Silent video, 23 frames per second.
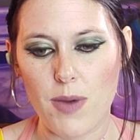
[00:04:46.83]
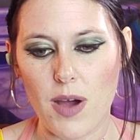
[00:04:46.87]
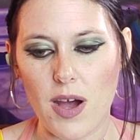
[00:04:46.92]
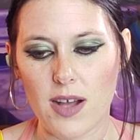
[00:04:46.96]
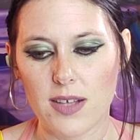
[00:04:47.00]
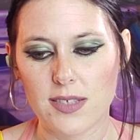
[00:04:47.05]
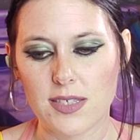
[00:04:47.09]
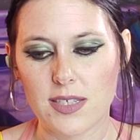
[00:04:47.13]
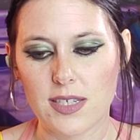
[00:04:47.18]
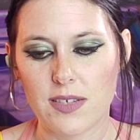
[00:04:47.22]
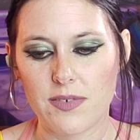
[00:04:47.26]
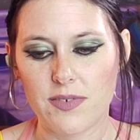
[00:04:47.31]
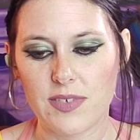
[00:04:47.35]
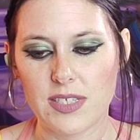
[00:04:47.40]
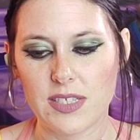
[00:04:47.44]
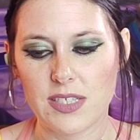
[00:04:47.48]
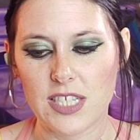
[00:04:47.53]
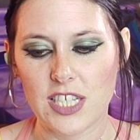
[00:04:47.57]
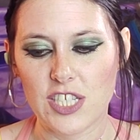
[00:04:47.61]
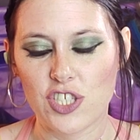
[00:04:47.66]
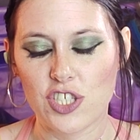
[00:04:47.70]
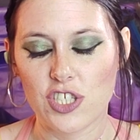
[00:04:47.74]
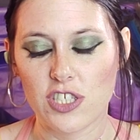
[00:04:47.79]
Positive
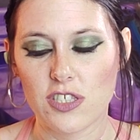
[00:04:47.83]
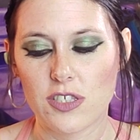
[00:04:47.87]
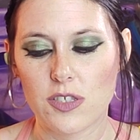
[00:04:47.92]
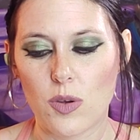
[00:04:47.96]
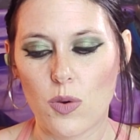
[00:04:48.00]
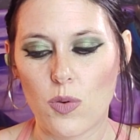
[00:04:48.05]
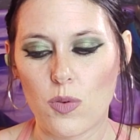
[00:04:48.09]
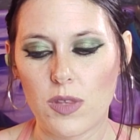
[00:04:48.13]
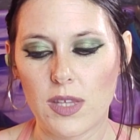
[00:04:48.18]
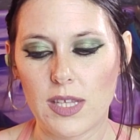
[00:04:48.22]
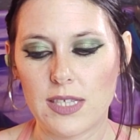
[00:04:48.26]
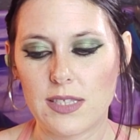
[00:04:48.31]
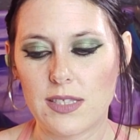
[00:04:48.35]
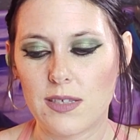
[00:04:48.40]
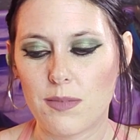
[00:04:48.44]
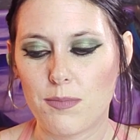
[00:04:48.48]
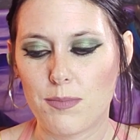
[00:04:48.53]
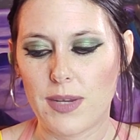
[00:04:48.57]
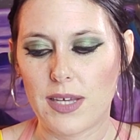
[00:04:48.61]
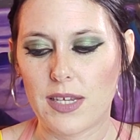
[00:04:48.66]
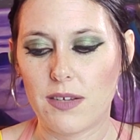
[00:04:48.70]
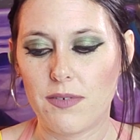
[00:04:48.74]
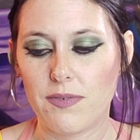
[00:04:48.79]
intentions only to
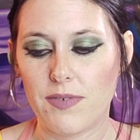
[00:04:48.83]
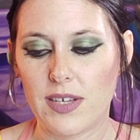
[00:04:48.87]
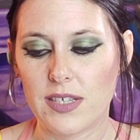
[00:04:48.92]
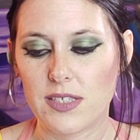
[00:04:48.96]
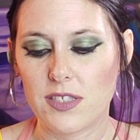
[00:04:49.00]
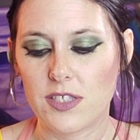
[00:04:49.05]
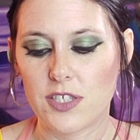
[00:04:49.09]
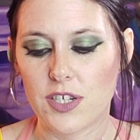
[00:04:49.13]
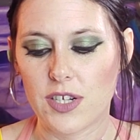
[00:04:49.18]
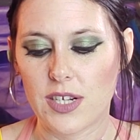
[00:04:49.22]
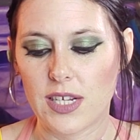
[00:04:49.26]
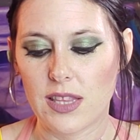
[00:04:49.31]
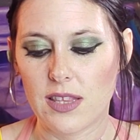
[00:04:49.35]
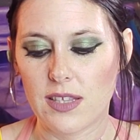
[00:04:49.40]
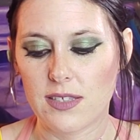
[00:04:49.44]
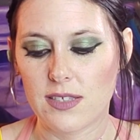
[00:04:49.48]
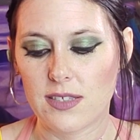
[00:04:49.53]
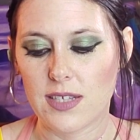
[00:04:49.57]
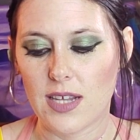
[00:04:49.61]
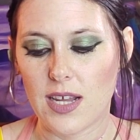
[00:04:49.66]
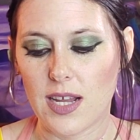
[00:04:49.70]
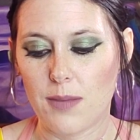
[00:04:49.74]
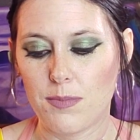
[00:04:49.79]
manifest during
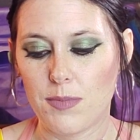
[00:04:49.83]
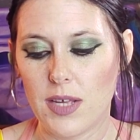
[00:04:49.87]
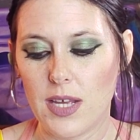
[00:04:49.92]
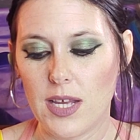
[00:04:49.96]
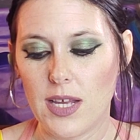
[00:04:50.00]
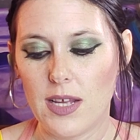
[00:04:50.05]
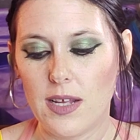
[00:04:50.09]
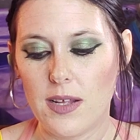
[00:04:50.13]
this time.